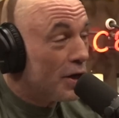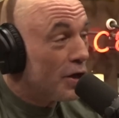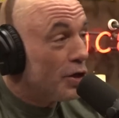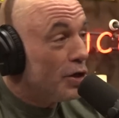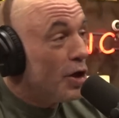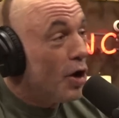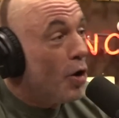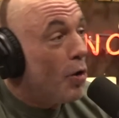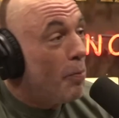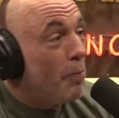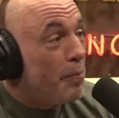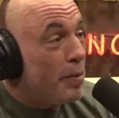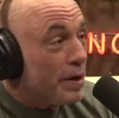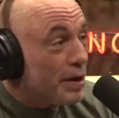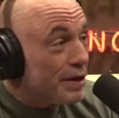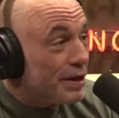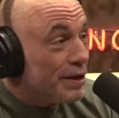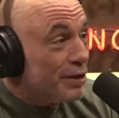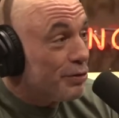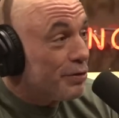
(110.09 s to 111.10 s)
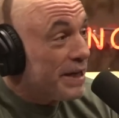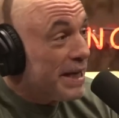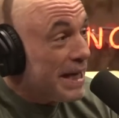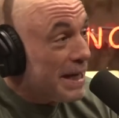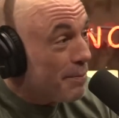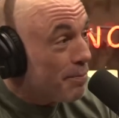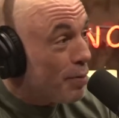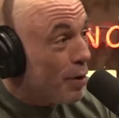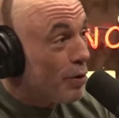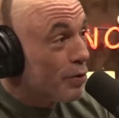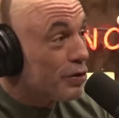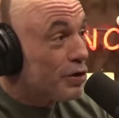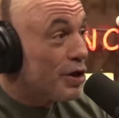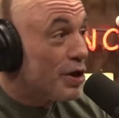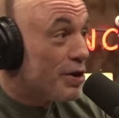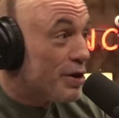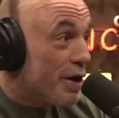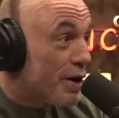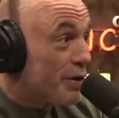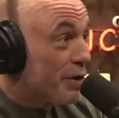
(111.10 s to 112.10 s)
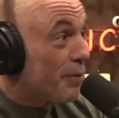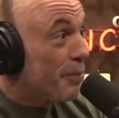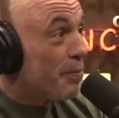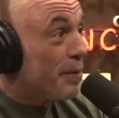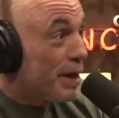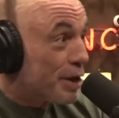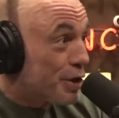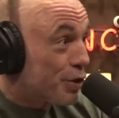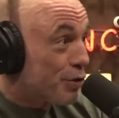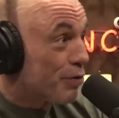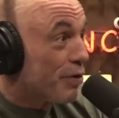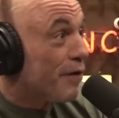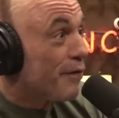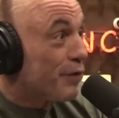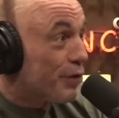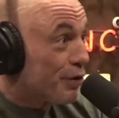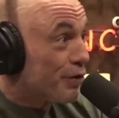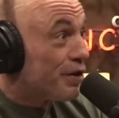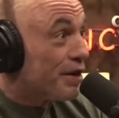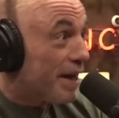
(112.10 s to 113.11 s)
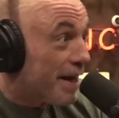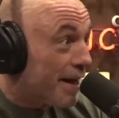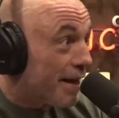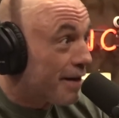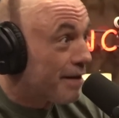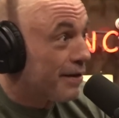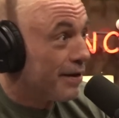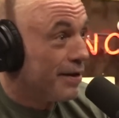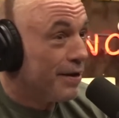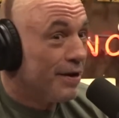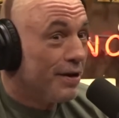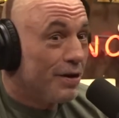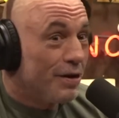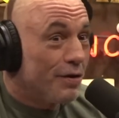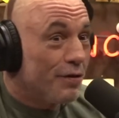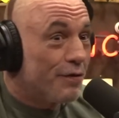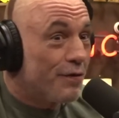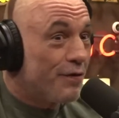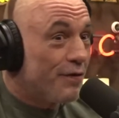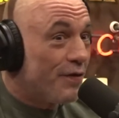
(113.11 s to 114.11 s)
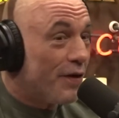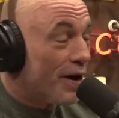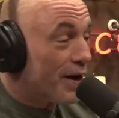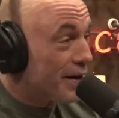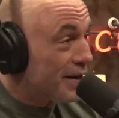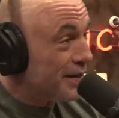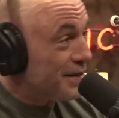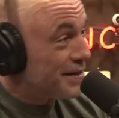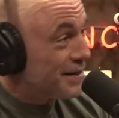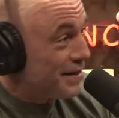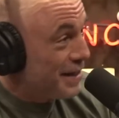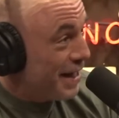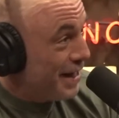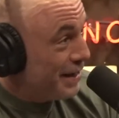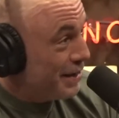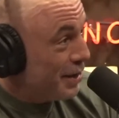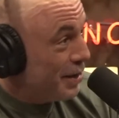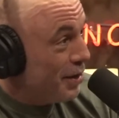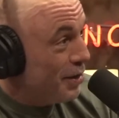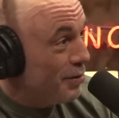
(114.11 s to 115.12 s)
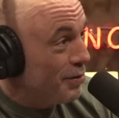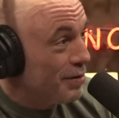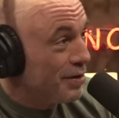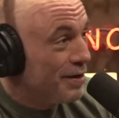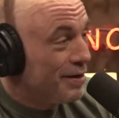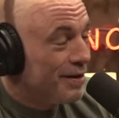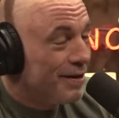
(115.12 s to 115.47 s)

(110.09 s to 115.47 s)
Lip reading: No, Billy, you can't post another picture of your dick, you fucking psycho.